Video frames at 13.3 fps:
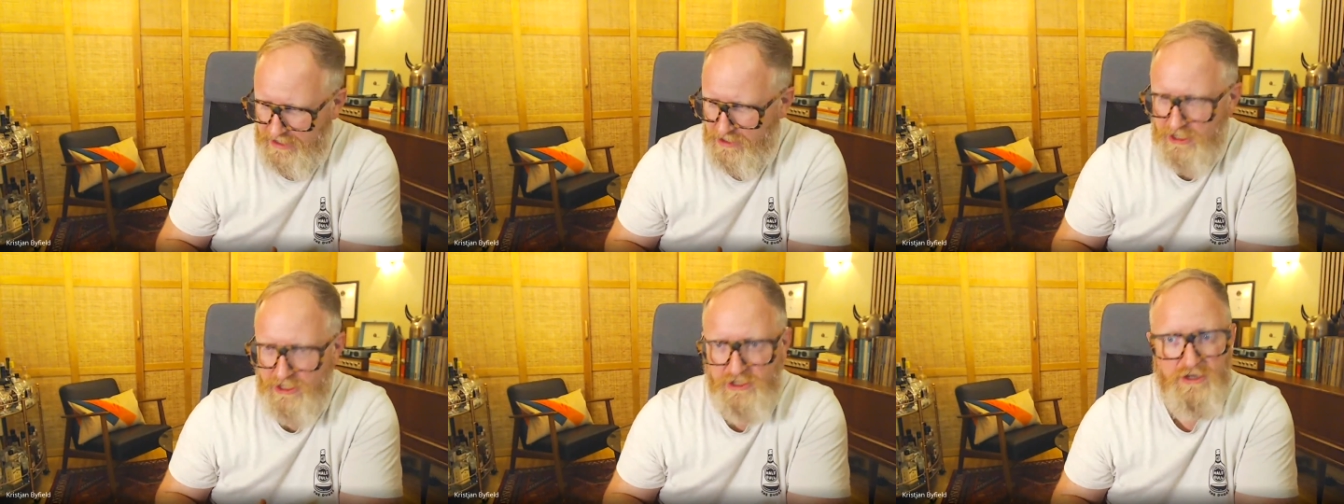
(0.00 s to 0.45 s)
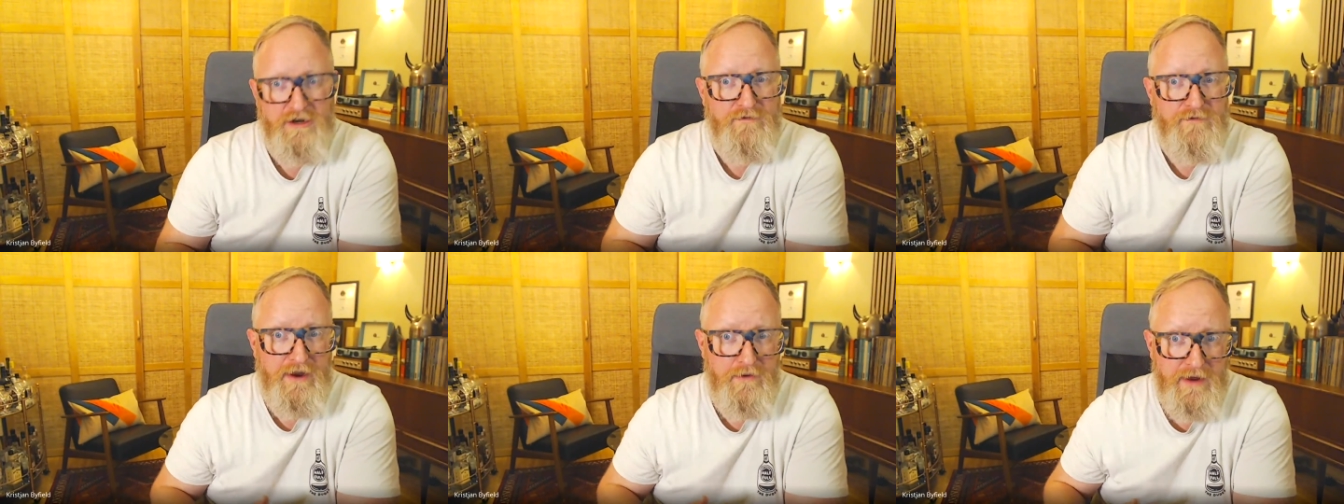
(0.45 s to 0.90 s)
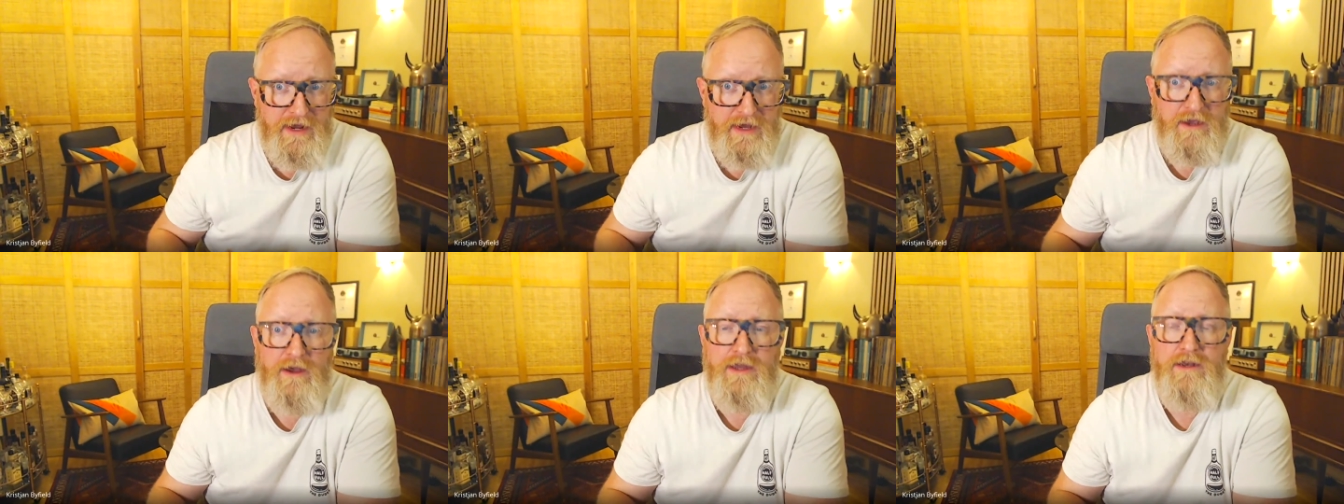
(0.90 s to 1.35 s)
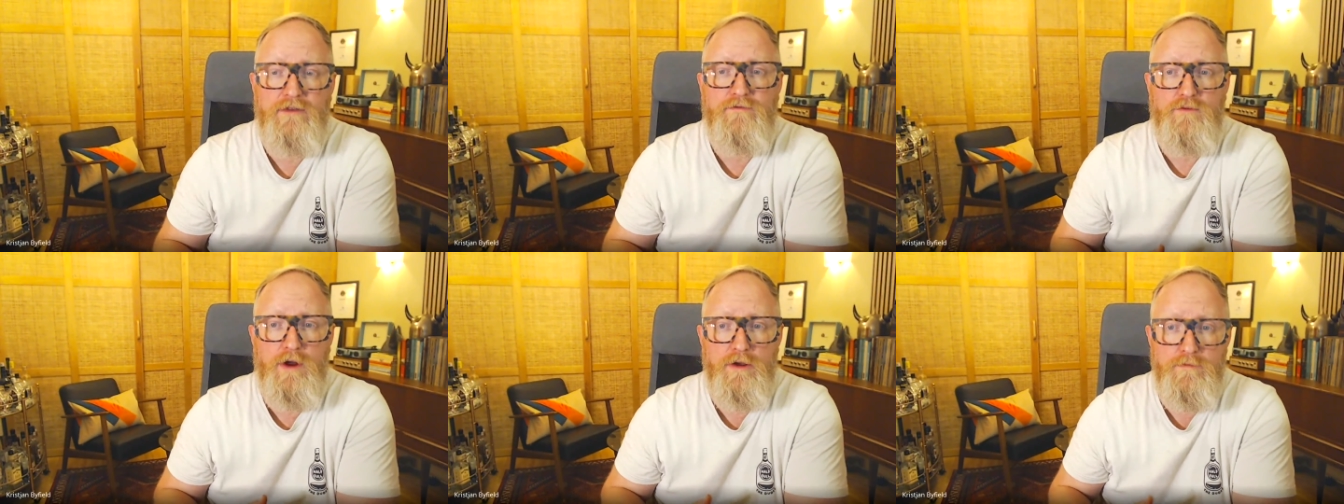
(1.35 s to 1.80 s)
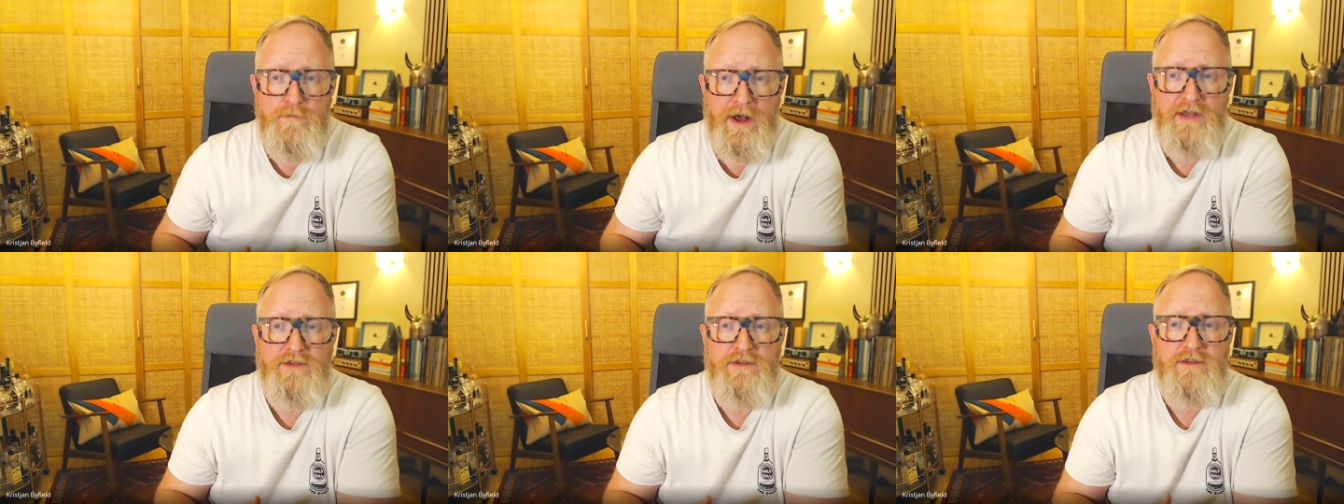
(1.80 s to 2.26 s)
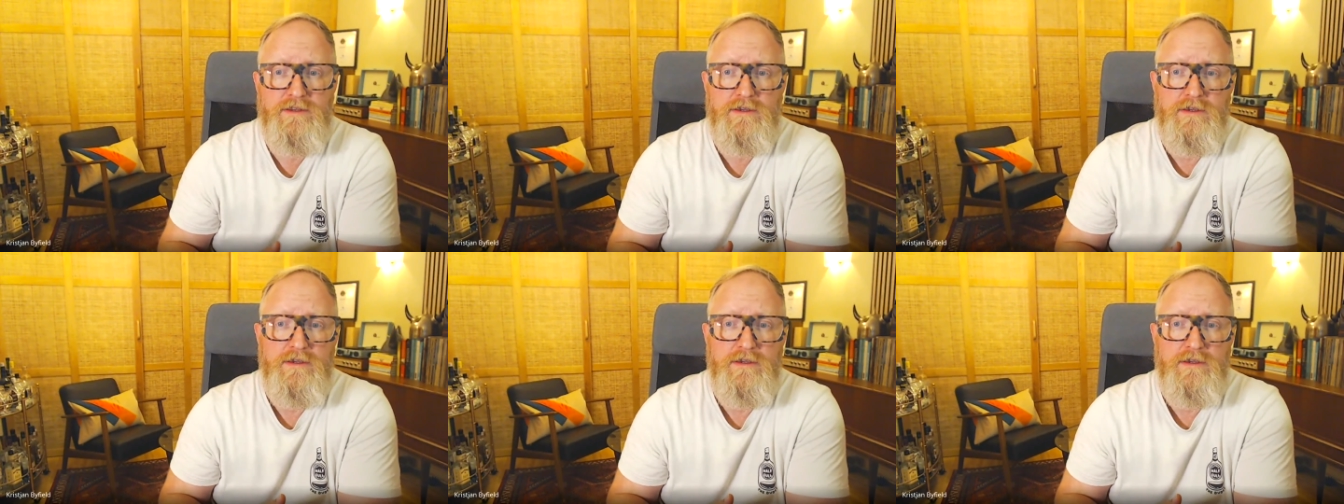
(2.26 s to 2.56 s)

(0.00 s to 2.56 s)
touched on, a very kind of robust